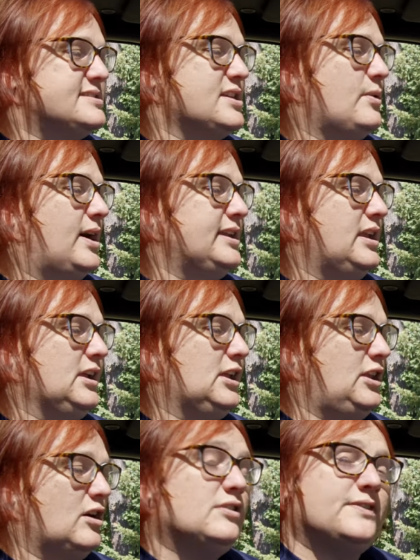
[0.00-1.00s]
So unlike a
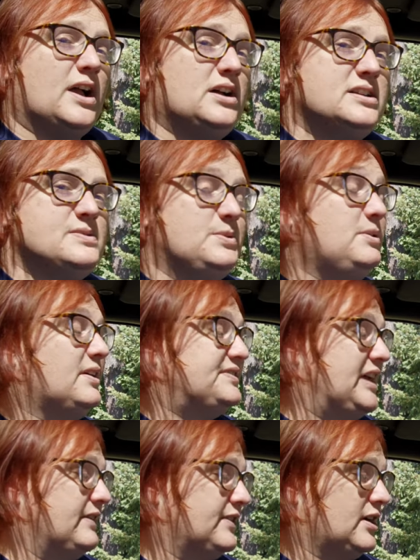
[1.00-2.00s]
lot of cars where you have
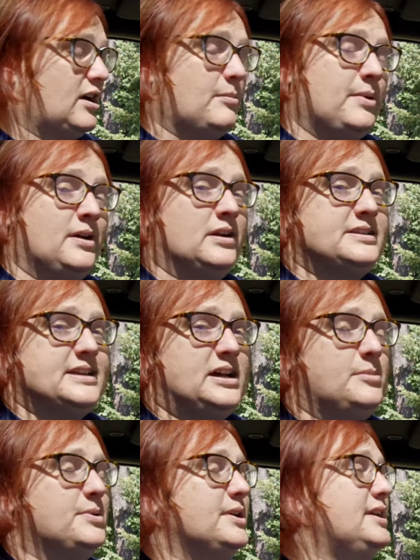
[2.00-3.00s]
to have the car parked
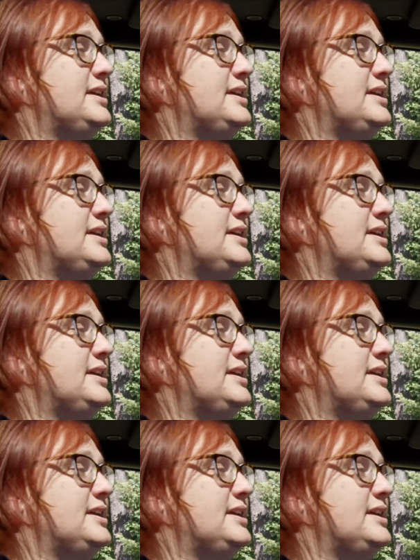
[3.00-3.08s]
up,